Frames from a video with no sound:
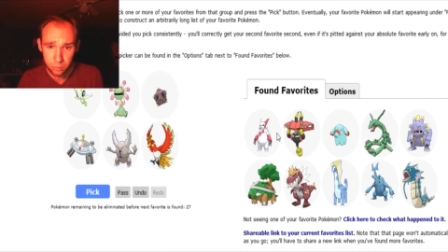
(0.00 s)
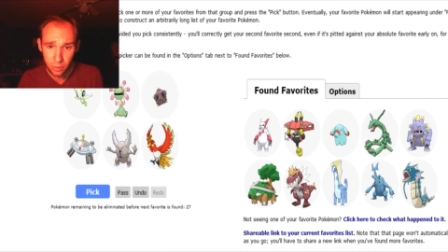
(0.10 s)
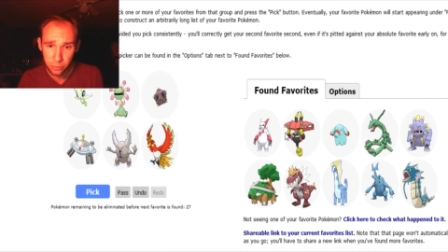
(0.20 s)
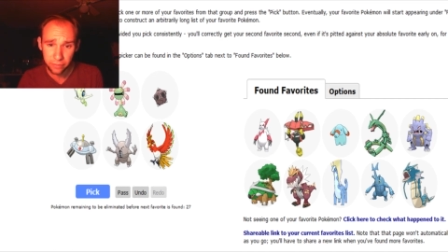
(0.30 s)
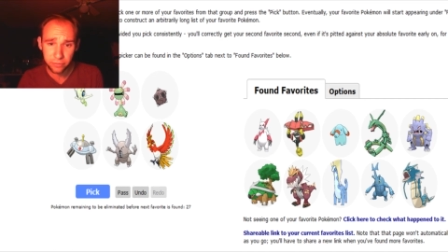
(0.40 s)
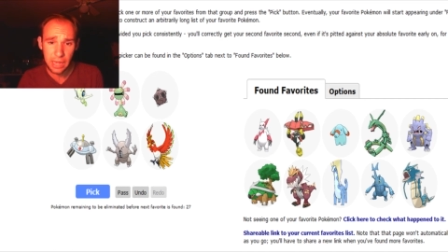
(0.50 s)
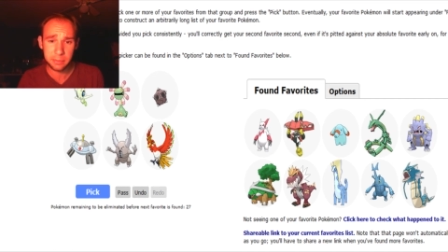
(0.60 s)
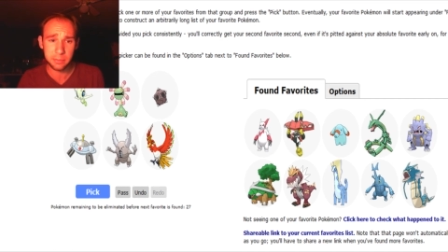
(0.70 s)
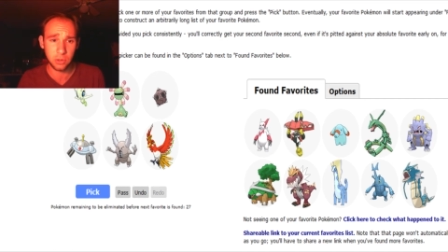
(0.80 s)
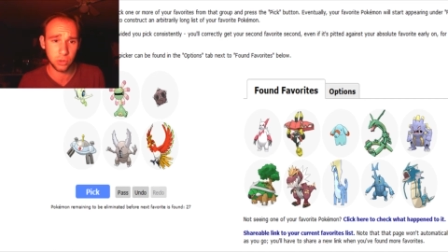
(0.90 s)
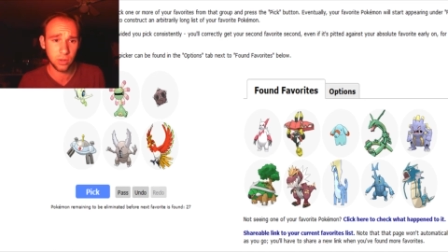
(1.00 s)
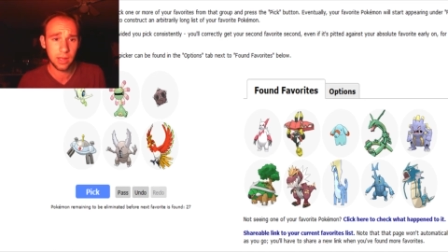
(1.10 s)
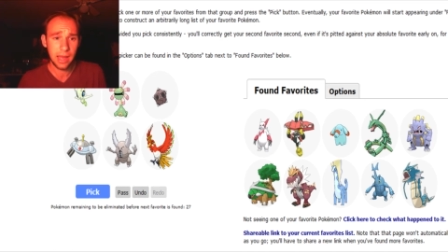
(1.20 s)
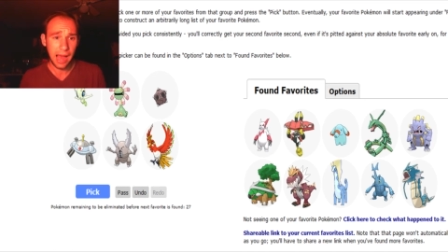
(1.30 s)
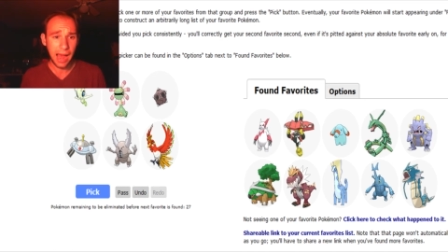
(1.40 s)
We have Tapu Bulu.
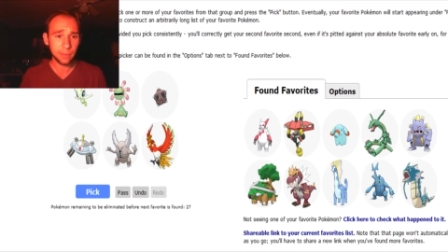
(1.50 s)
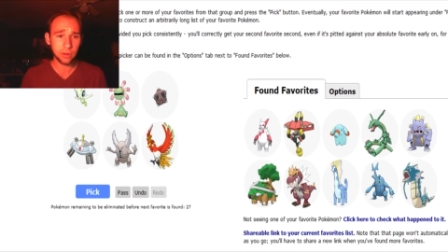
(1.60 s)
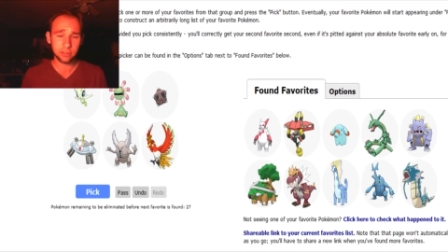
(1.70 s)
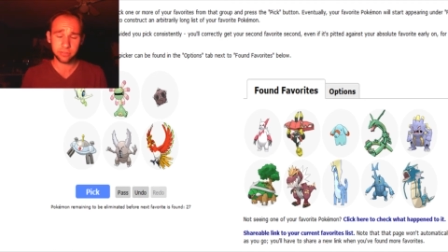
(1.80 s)
I would have